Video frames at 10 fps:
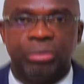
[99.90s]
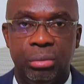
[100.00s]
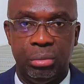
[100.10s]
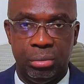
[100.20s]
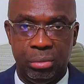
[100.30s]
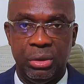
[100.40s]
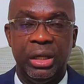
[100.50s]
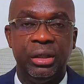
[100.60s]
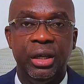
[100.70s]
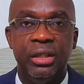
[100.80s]
to
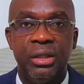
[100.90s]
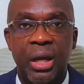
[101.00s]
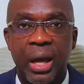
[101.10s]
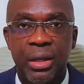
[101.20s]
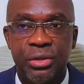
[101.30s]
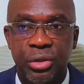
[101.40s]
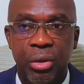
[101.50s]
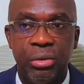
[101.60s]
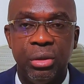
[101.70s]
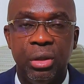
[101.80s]
engage
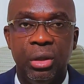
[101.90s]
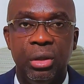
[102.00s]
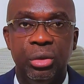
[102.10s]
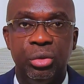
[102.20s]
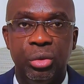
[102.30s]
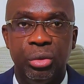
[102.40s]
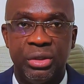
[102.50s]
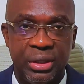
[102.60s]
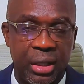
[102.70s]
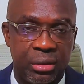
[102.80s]
hands-on
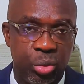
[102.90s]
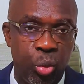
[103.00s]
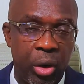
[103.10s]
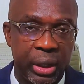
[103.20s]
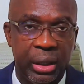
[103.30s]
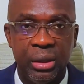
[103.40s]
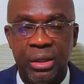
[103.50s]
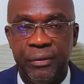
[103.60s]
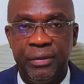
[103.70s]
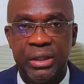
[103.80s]
to start
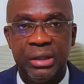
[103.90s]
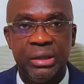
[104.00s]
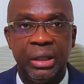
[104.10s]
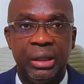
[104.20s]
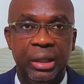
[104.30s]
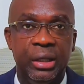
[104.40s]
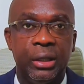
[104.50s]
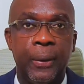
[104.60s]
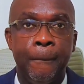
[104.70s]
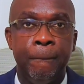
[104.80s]
working in a fertility
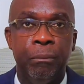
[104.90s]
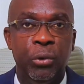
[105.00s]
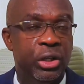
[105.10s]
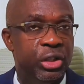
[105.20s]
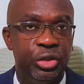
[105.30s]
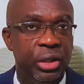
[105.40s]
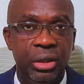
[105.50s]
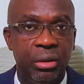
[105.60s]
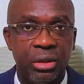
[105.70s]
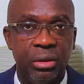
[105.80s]
clinic. But the
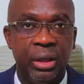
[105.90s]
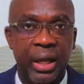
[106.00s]
training does